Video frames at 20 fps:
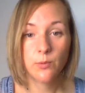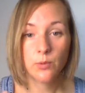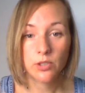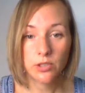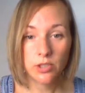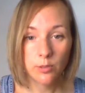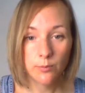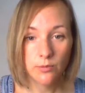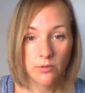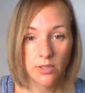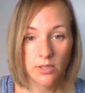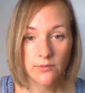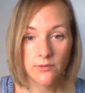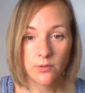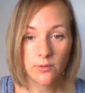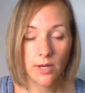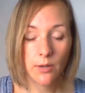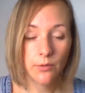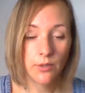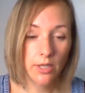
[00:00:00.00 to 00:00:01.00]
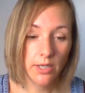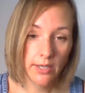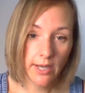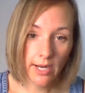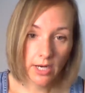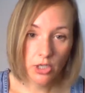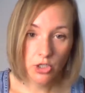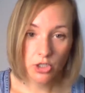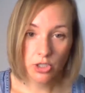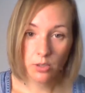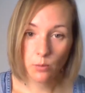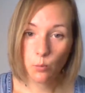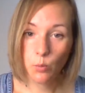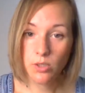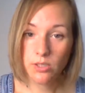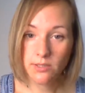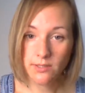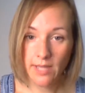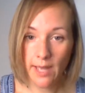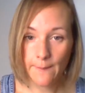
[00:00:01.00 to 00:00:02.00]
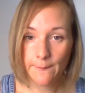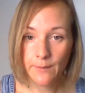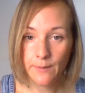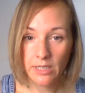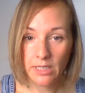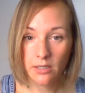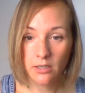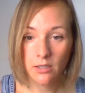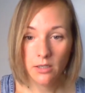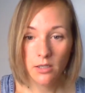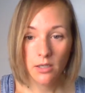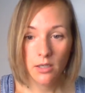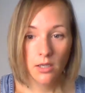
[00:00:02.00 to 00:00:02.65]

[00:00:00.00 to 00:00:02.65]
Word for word: What are your beliefs around connection? And what does that mean?